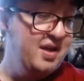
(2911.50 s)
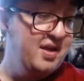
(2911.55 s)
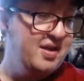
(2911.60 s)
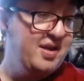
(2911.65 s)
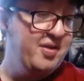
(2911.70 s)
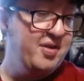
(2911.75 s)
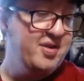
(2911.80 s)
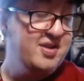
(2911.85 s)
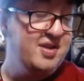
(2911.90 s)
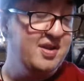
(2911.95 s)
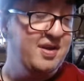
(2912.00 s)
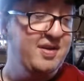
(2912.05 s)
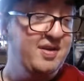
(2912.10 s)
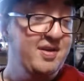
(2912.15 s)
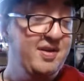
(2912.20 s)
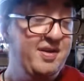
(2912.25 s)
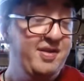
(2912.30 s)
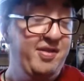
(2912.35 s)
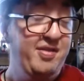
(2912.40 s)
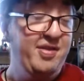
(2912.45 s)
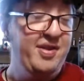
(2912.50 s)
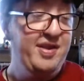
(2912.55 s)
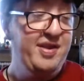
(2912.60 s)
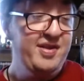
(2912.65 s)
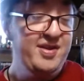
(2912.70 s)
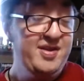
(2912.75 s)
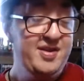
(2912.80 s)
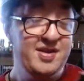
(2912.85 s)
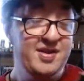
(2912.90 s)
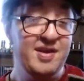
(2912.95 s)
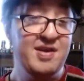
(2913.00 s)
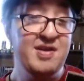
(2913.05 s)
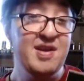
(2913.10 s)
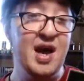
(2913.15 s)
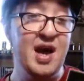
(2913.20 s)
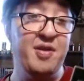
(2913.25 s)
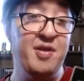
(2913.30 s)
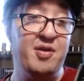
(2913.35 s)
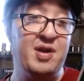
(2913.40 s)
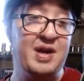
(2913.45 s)
see, this is
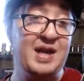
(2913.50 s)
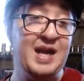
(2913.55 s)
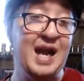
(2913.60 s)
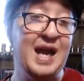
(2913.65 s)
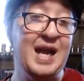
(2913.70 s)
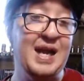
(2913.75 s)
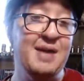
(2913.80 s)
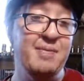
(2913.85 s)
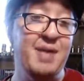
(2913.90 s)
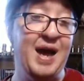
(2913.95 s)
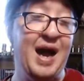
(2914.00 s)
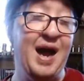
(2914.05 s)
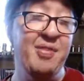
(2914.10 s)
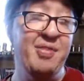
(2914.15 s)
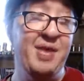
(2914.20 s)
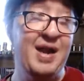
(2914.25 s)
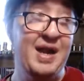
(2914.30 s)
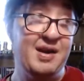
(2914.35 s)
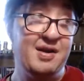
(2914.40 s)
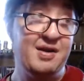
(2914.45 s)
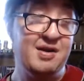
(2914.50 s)
another game that I think